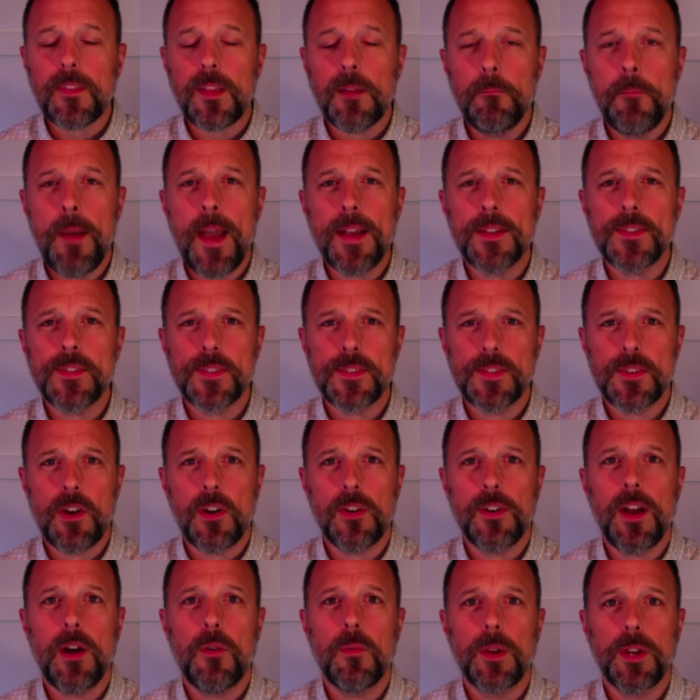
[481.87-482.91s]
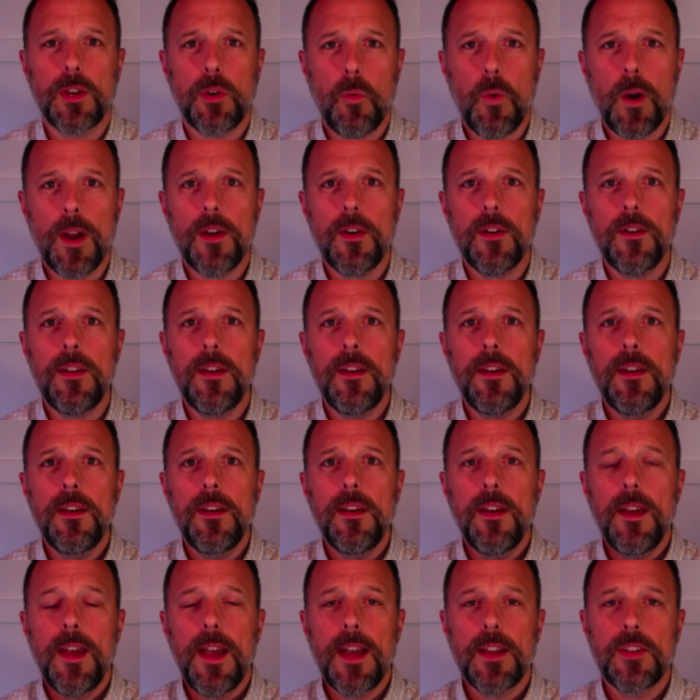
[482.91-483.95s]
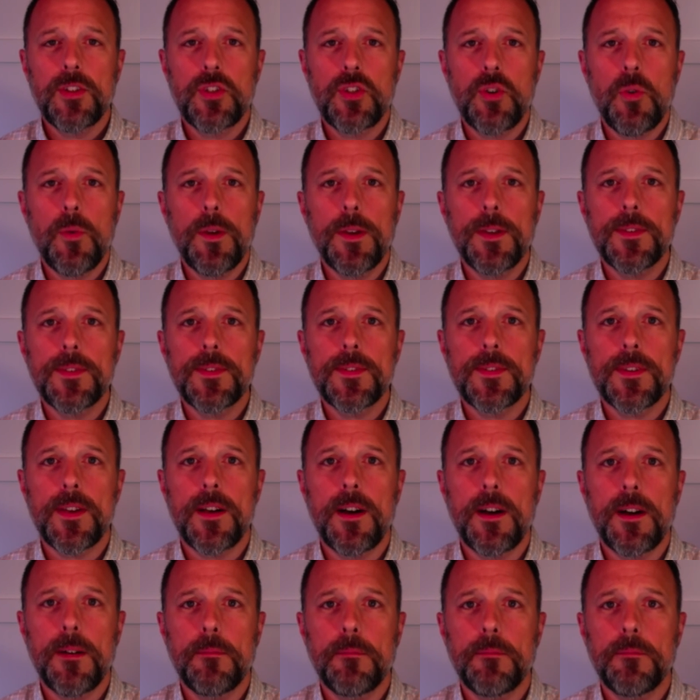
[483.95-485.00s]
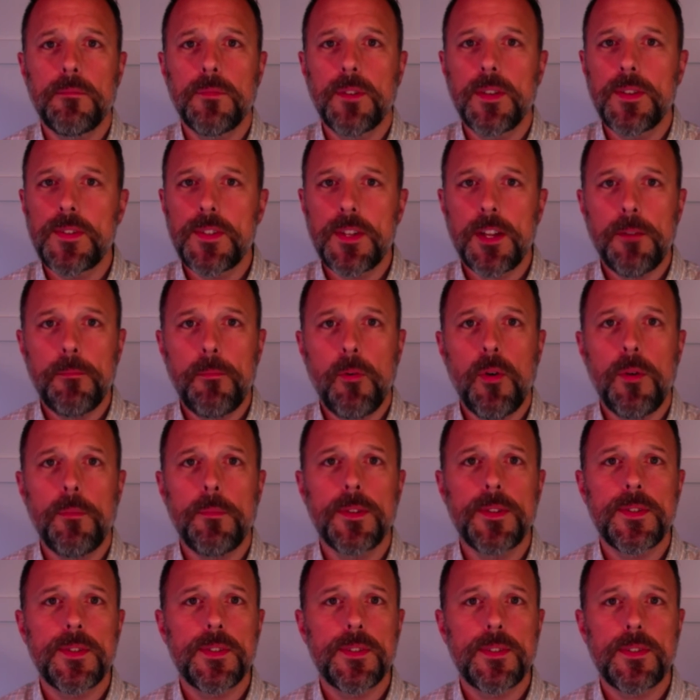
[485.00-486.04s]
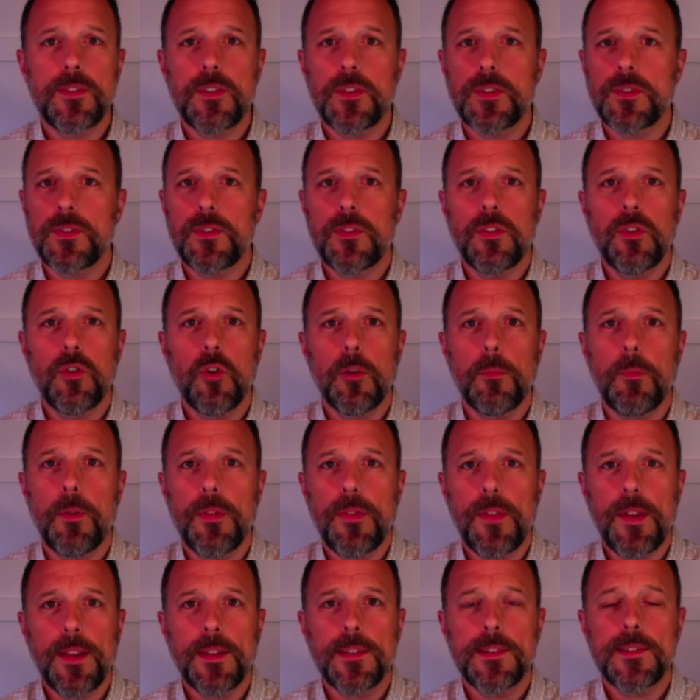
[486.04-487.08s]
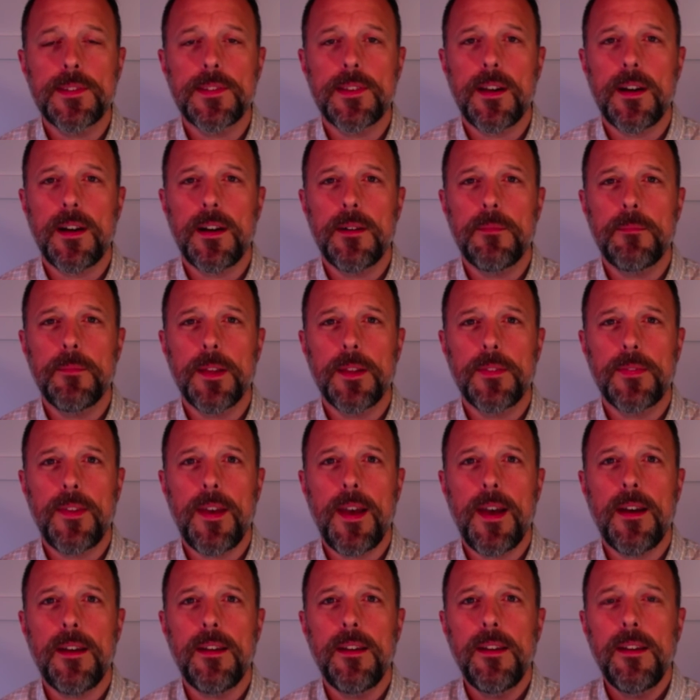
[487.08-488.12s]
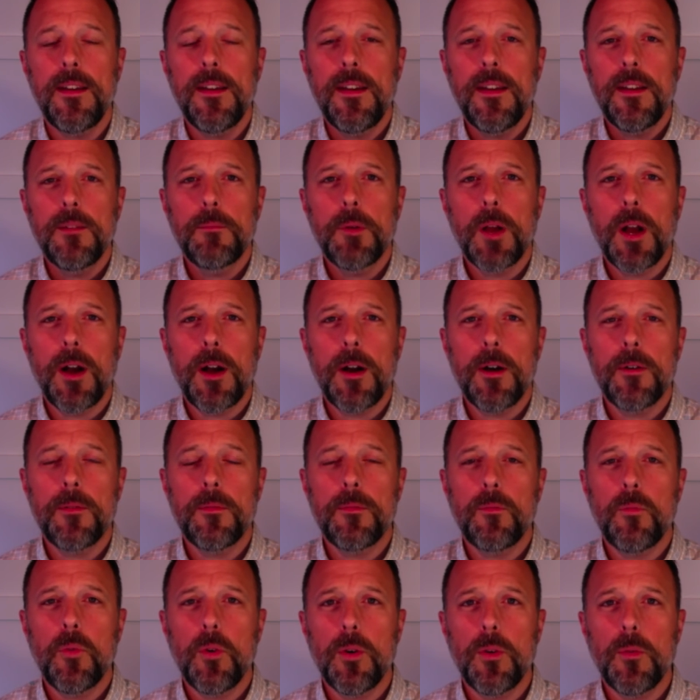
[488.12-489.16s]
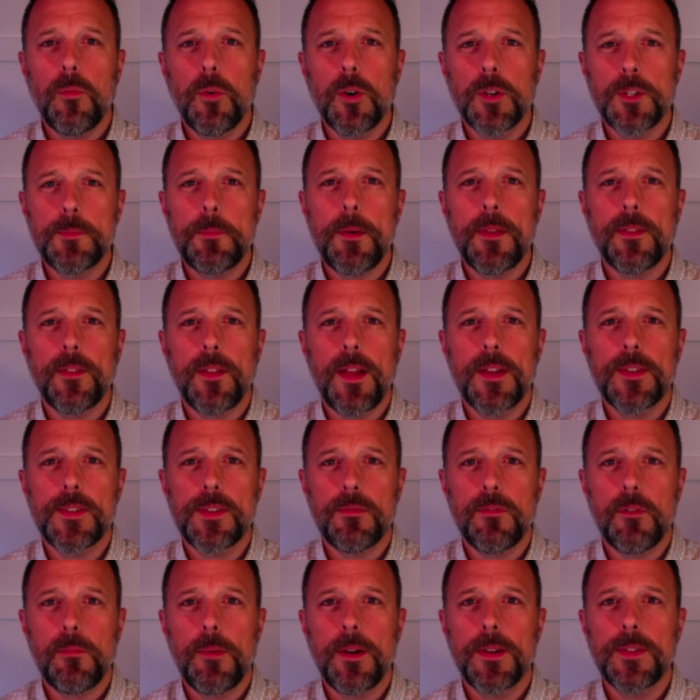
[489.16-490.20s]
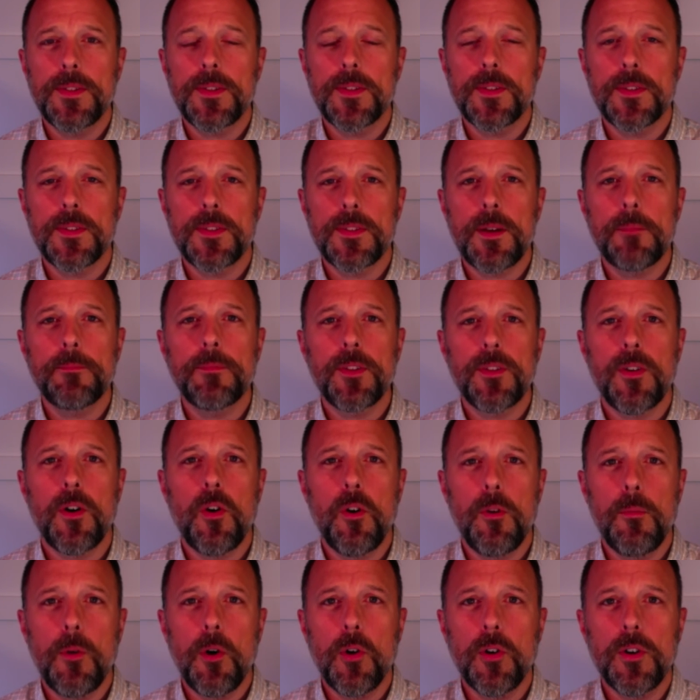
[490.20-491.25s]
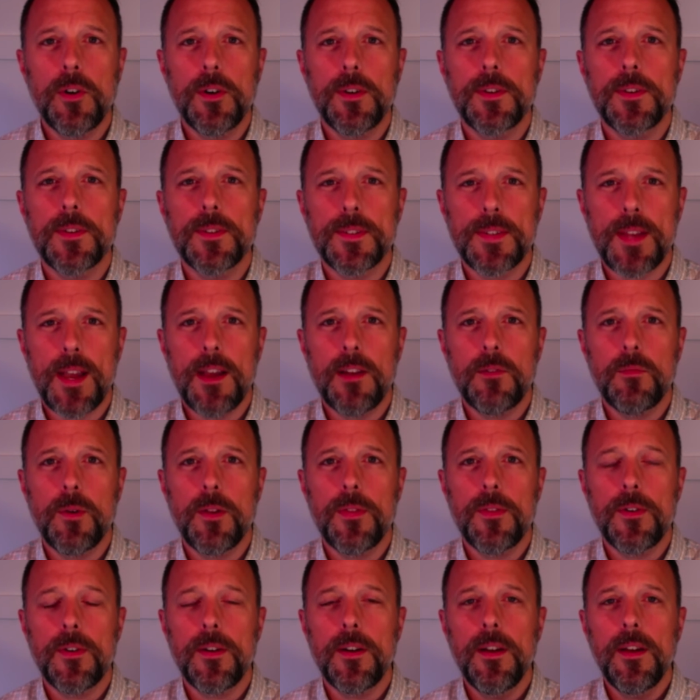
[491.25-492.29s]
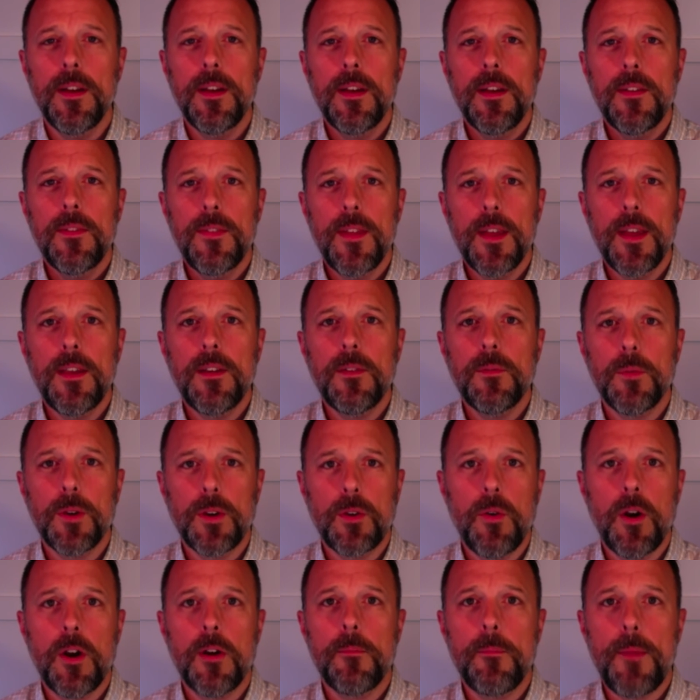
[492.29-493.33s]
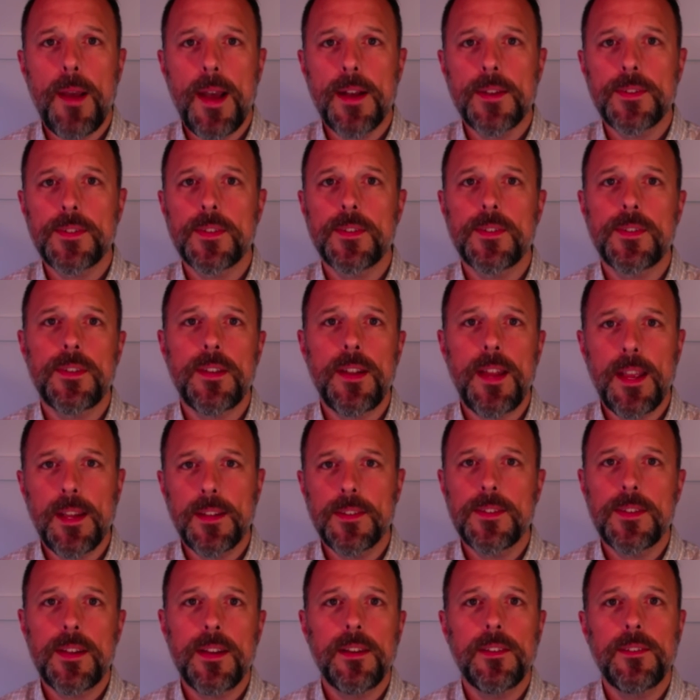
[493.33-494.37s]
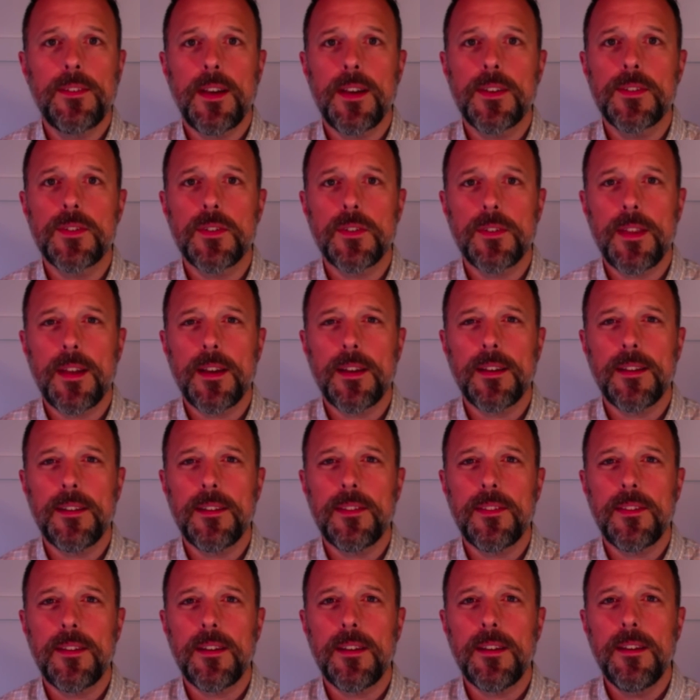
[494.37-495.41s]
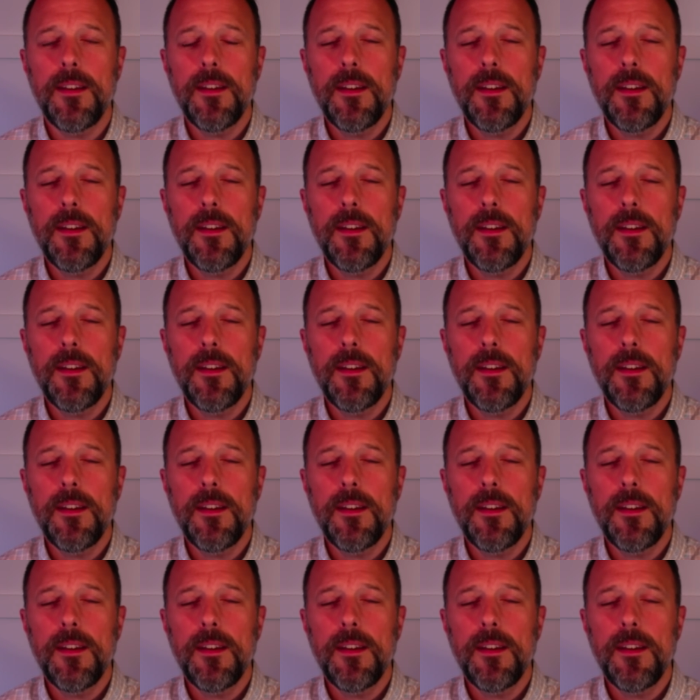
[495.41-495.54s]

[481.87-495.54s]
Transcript: Masks are now required at showings, listing appointments, just normal things like that. Where it's been the last several months is it's up to the homeowner to decide whether they require masks and hand sanitizer and that kind of thing.